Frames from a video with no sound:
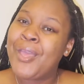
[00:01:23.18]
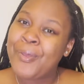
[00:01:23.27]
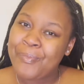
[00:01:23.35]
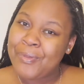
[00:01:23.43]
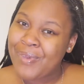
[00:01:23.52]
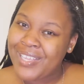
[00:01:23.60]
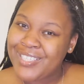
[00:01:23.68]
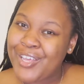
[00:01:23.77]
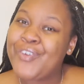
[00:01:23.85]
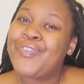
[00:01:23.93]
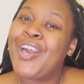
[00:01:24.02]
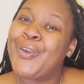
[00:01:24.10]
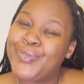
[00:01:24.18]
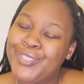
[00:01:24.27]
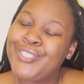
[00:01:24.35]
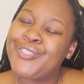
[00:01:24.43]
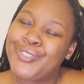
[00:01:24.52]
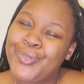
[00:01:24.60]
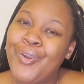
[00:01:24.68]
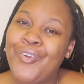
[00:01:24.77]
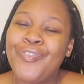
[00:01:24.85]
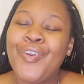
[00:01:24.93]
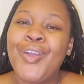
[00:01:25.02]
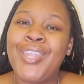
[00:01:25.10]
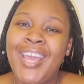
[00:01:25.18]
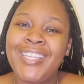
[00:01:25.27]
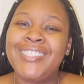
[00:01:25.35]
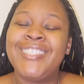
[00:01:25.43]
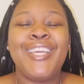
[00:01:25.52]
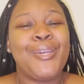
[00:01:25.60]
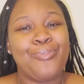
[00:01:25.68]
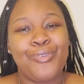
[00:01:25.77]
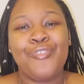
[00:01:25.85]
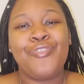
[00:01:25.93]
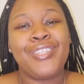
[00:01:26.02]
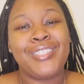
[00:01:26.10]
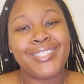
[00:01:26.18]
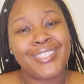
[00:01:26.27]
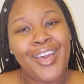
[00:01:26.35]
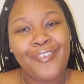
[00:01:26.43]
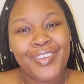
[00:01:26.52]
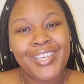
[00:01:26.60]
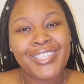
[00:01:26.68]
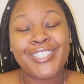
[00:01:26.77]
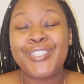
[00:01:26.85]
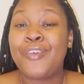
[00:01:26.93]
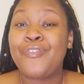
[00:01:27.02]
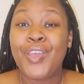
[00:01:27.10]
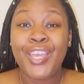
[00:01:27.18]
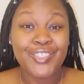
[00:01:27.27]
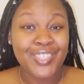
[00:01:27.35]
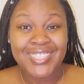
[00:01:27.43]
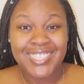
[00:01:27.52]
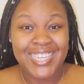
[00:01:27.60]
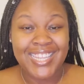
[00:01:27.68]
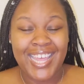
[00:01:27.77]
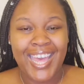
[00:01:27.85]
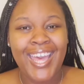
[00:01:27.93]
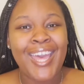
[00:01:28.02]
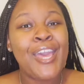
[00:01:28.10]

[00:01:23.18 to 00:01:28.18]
Me myself, I also do offer an editing and proofreading service, so if you're interested in that,